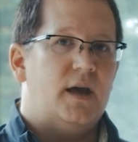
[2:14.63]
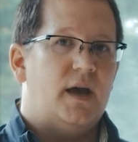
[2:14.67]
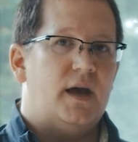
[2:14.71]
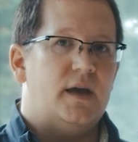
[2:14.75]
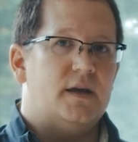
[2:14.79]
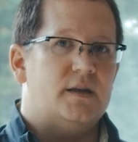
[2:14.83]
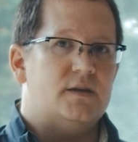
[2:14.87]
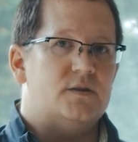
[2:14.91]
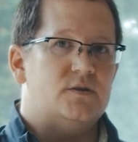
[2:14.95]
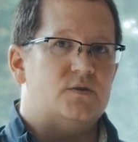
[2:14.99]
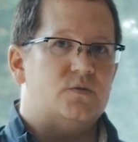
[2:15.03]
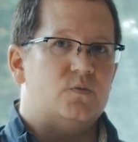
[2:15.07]

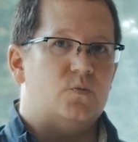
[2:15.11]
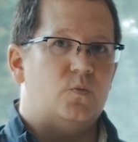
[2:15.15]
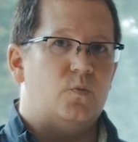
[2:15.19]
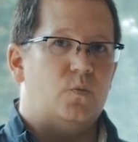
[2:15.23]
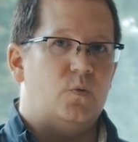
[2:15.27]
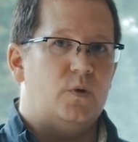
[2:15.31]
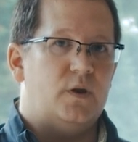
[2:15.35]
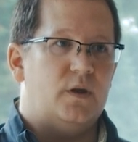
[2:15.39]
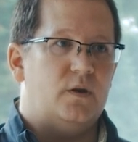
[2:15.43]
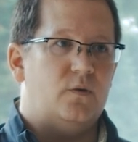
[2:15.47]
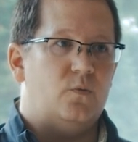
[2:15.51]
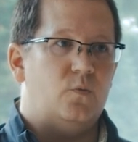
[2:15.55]
And
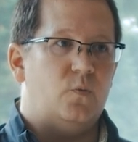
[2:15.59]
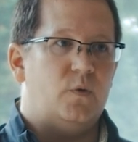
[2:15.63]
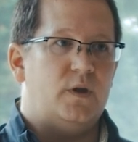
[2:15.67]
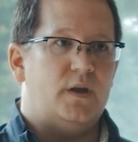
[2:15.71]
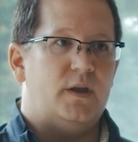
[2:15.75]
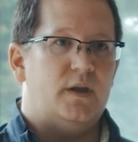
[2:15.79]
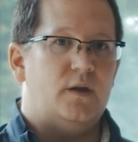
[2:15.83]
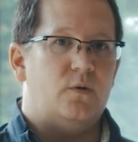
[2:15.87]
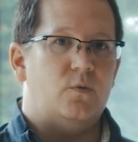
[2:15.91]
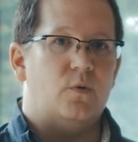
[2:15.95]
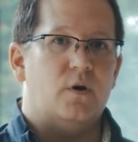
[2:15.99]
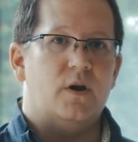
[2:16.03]
when
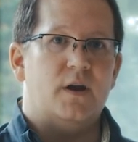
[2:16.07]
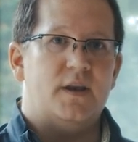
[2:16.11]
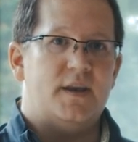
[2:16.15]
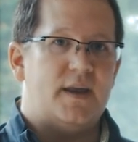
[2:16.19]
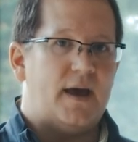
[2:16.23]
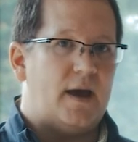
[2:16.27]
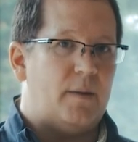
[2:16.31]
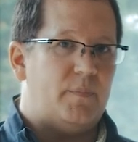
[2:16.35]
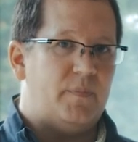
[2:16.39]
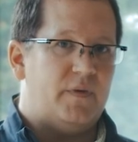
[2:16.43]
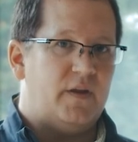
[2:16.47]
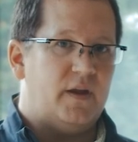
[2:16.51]
we were
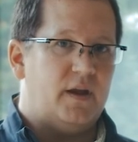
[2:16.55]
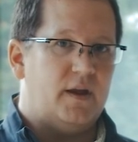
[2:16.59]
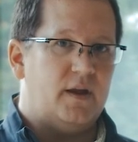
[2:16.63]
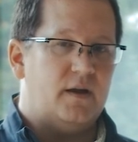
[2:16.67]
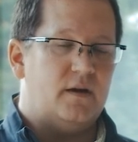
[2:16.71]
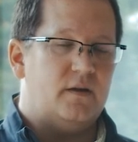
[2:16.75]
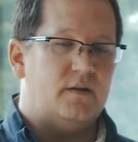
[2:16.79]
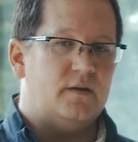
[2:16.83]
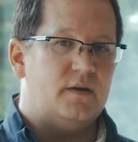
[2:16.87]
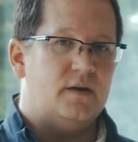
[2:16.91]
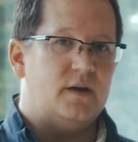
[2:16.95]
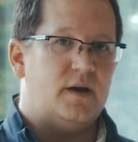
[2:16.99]

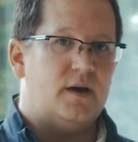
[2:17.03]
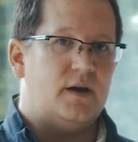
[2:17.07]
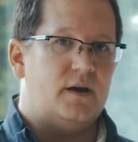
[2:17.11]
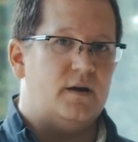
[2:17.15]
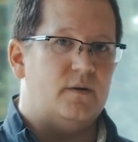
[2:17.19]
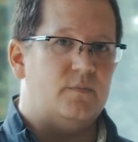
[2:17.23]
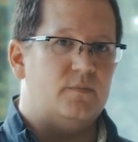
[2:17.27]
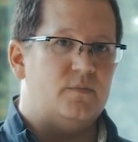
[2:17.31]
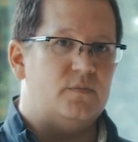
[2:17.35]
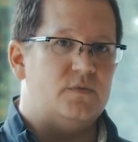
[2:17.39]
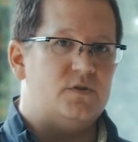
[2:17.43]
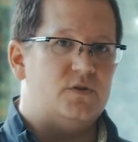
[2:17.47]
adapting
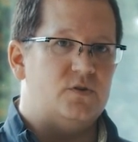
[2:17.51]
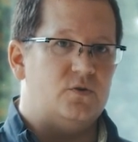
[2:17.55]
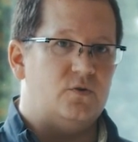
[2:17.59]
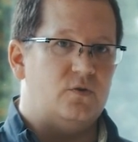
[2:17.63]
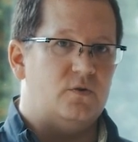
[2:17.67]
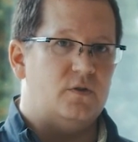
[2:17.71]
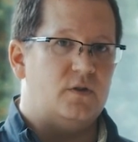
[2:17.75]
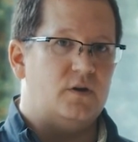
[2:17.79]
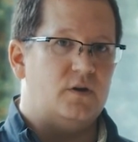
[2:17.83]
to